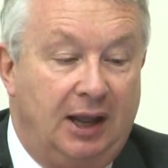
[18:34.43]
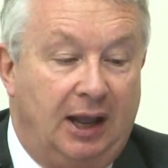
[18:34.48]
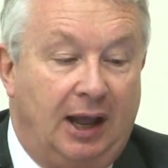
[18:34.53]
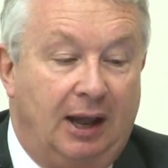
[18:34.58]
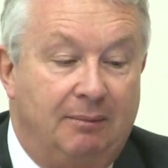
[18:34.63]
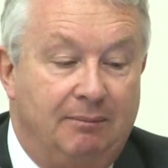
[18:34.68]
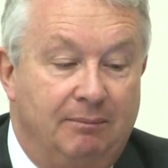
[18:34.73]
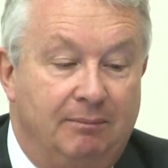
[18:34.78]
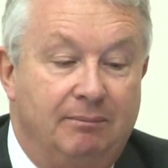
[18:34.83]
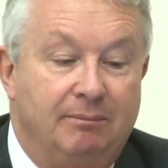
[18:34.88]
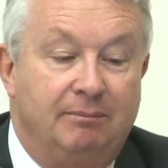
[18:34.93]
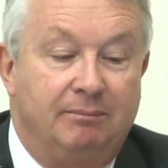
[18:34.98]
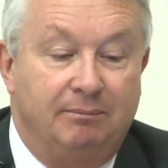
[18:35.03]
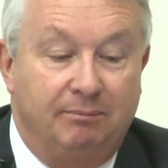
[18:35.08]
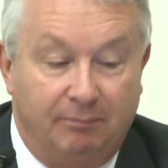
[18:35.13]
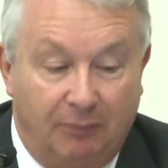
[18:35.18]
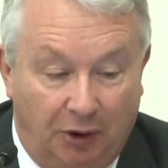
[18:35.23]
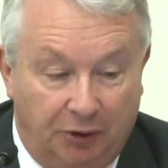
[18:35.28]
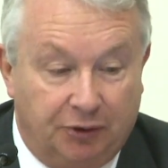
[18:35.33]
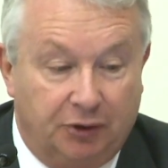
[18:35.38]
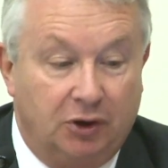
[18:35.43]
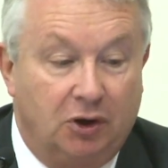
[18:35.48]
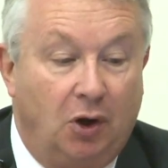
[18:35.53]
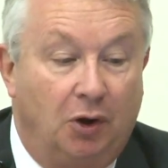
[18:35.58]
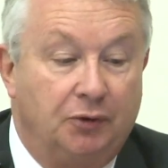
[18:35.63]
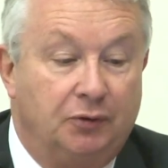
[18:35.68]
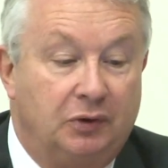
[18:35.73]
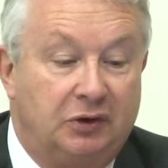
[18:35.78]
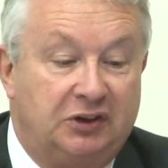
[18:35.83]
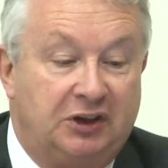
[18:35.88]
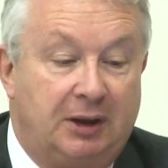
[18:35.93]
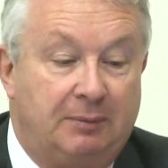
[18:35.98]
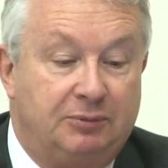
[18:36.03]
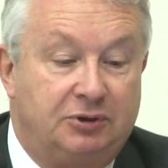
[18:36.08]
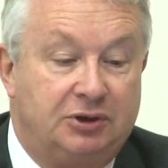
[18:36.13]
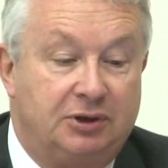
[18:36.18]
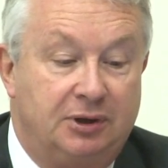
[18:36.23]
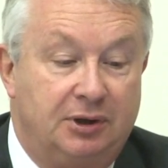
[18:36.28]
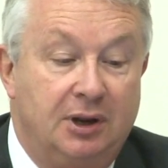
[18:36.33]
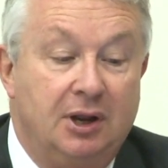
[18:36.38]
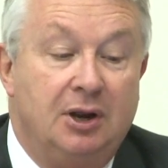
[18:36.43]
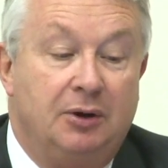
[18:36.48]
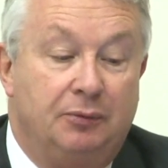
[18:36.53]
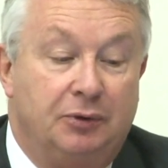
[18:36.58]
modern contraception,